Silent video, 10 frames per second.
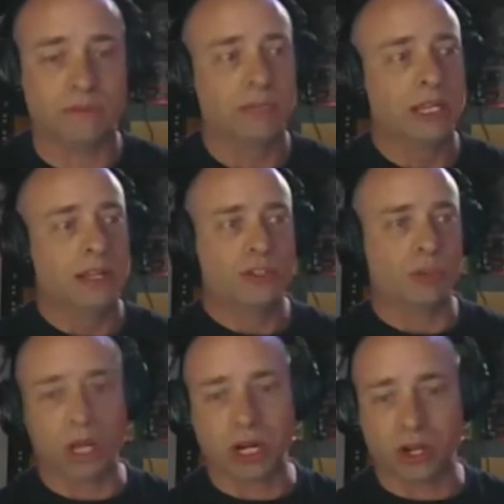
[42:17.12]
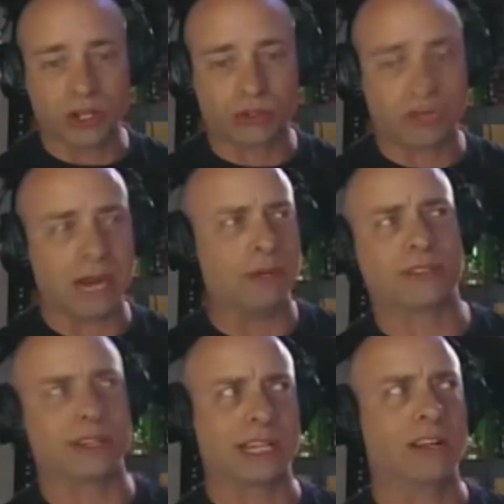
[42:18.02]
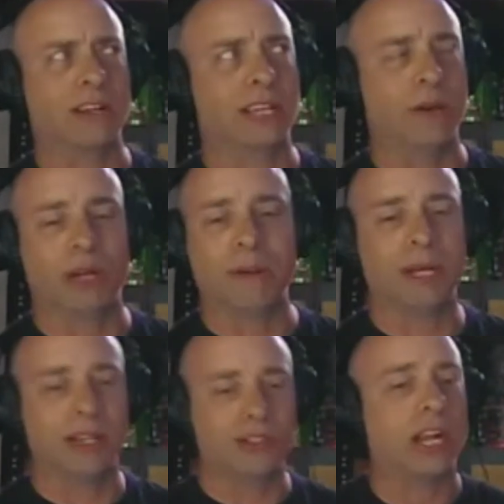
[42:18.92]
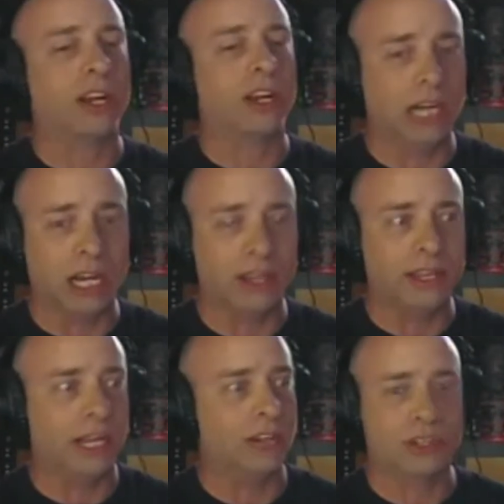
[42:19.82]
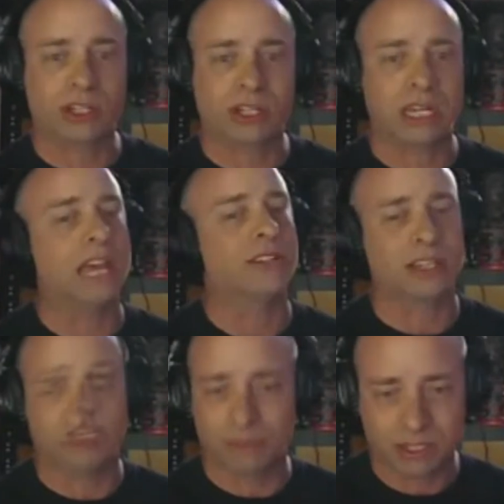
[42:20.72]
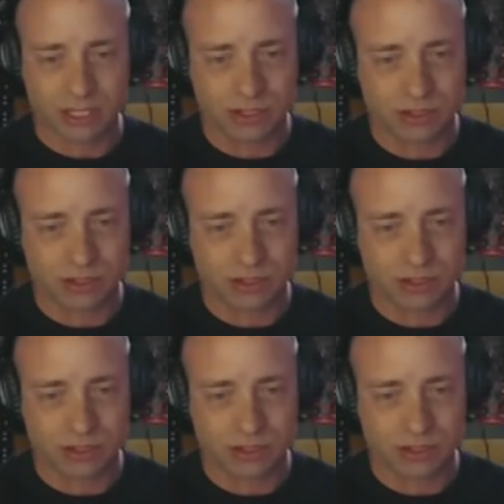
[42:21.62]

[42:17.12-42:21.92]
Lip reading: she won all those Grammys, I was like, okay, well, I better check her out. And then I just can't stop listening to her.